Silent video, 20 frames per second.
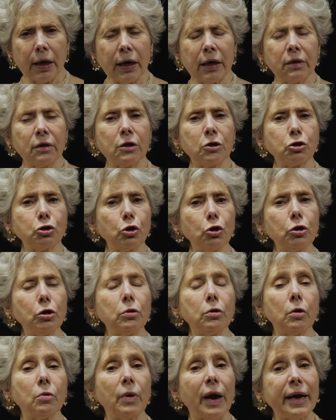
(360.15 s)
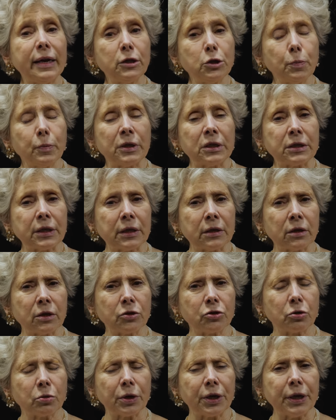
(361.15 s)
In the sugar arrangements
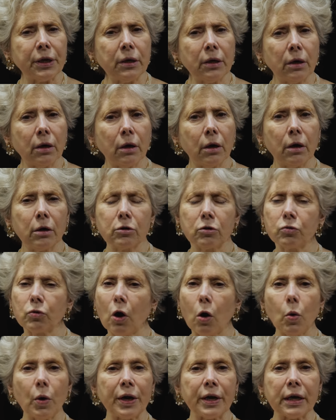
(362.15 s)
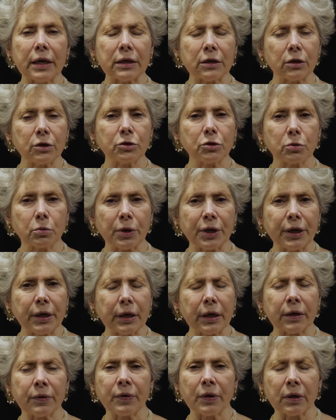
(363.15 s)
industry, a growing
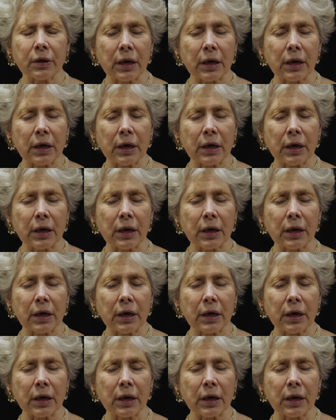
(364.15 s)
industry in the